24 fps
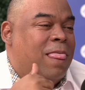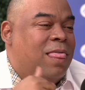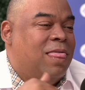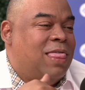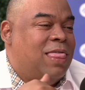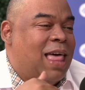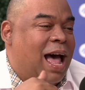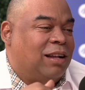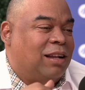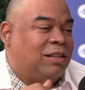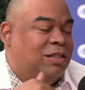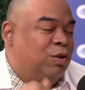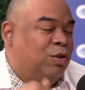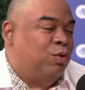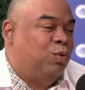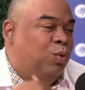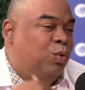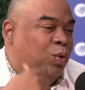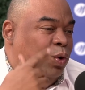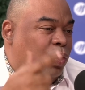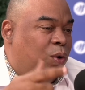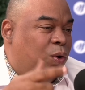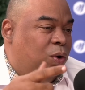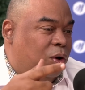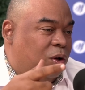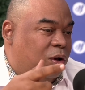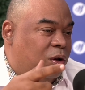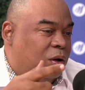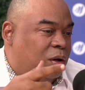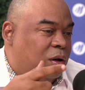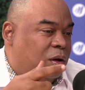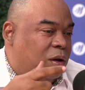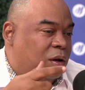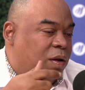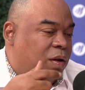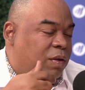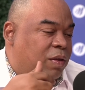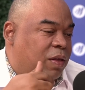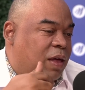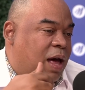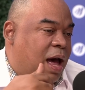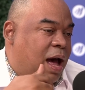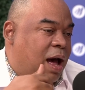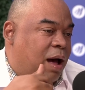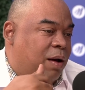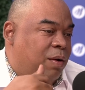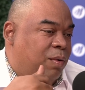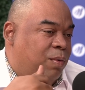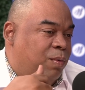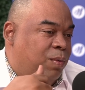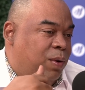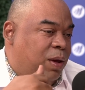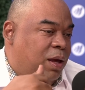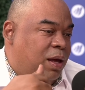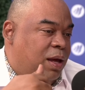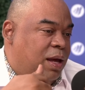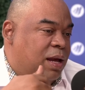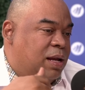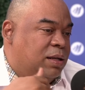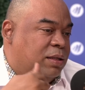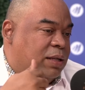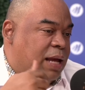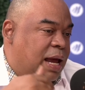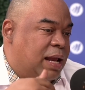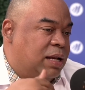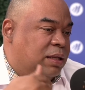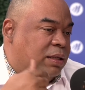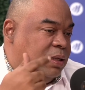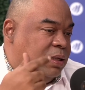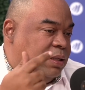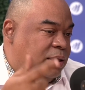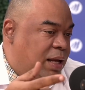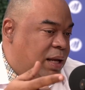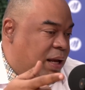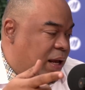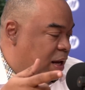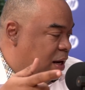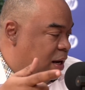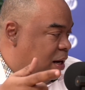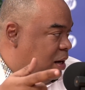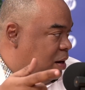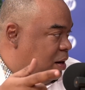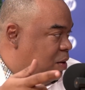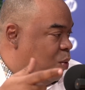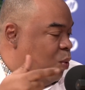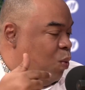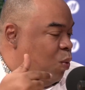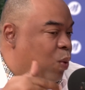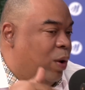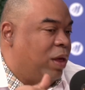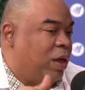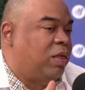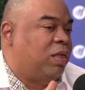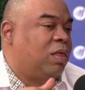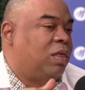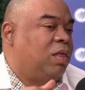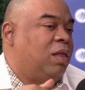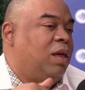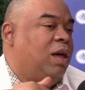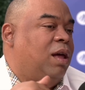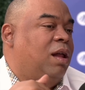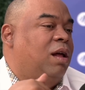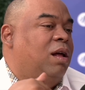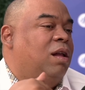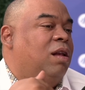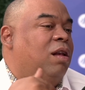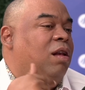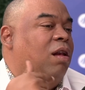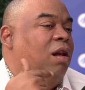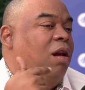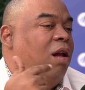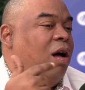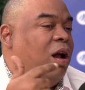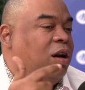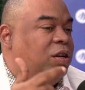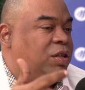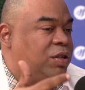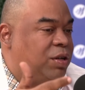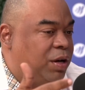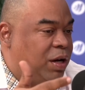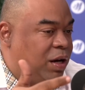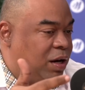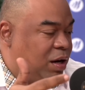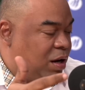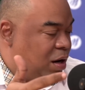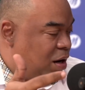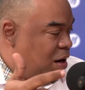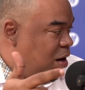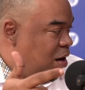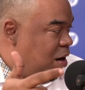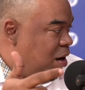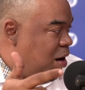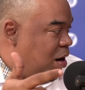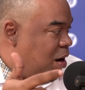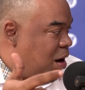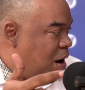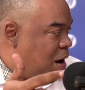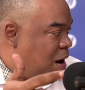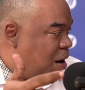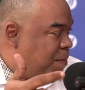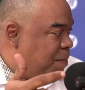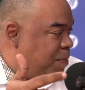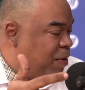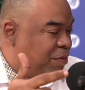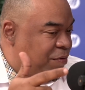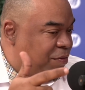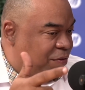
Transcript: that's the role that we intend to take with the lottery provider